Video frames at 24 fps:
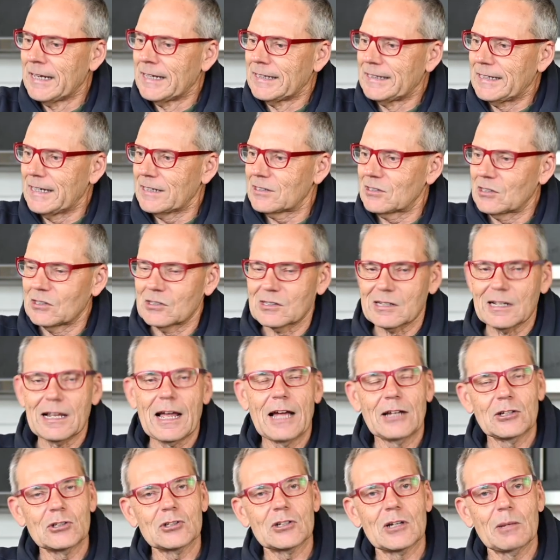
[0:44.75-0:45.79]
Yes, it's
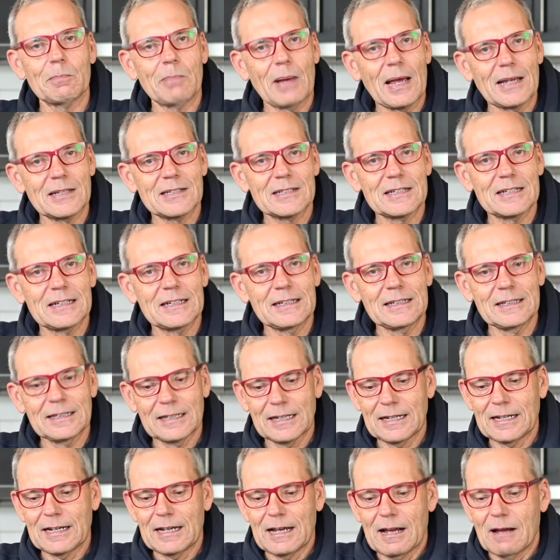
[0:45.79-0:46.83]
larger capacity,
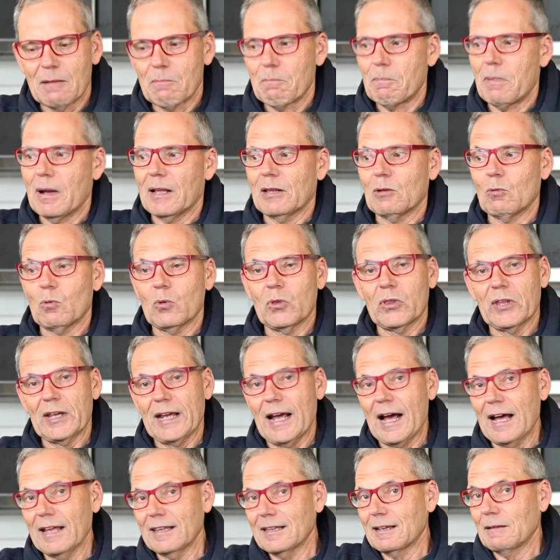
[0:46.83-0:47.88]
but the
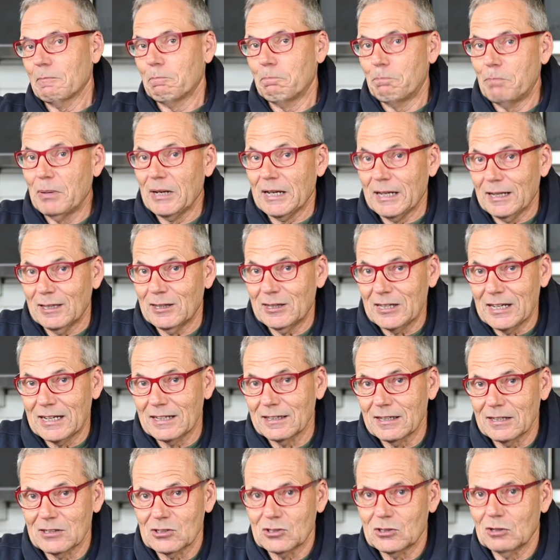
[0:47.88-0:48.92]
other big thing
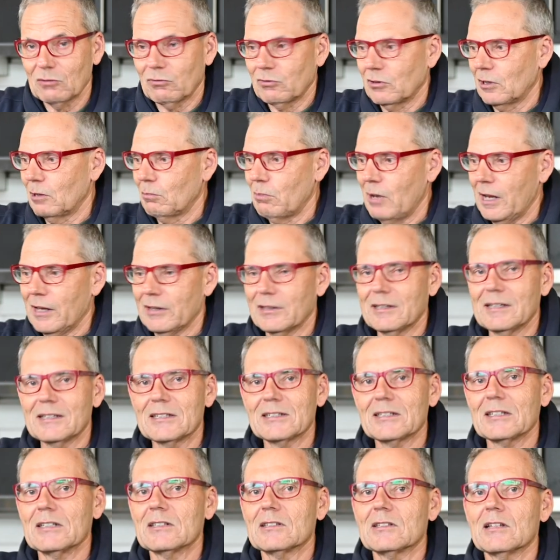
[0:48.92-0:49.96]
that's different about
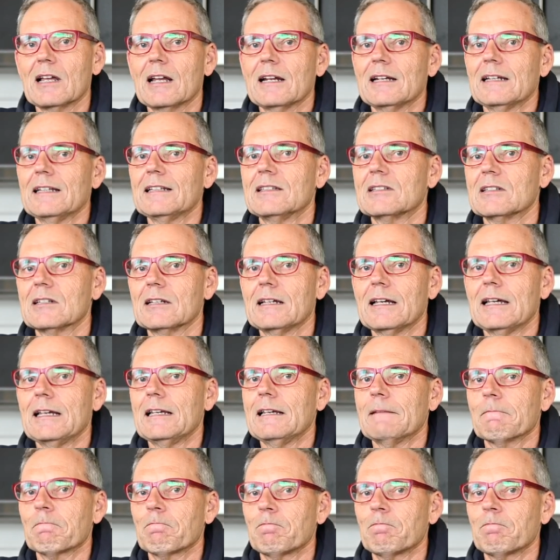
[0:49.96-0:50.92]
this is that it's a